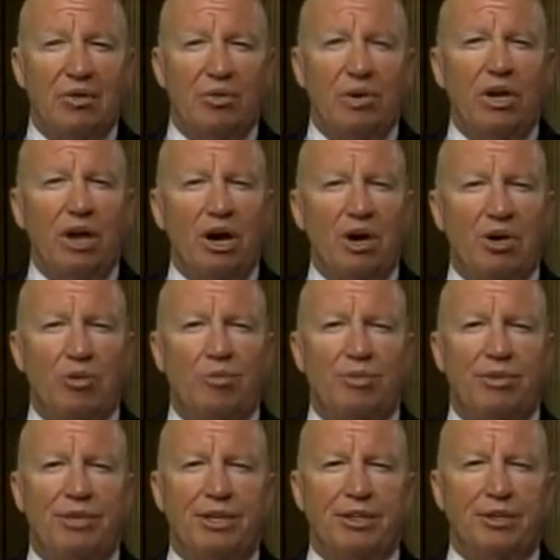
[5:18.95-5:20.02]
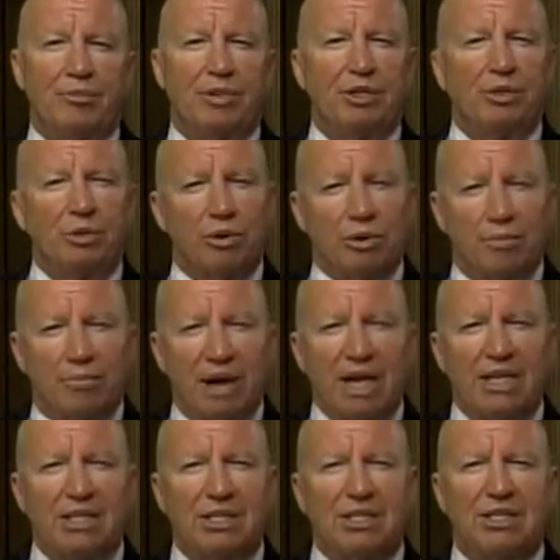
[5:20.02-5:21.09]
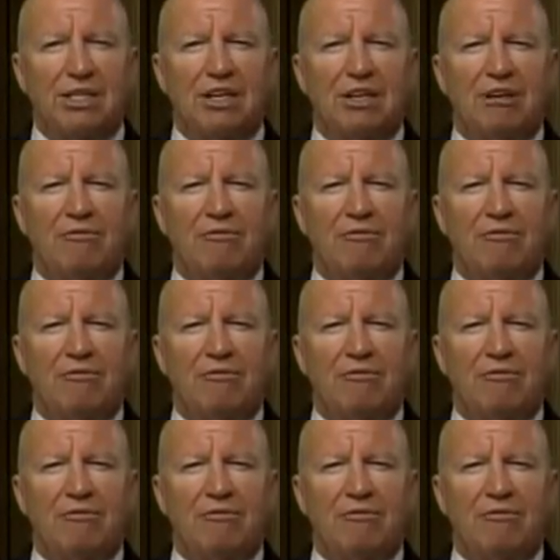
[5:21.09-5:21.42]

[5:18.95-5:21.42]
we hope that this will be sort of the basis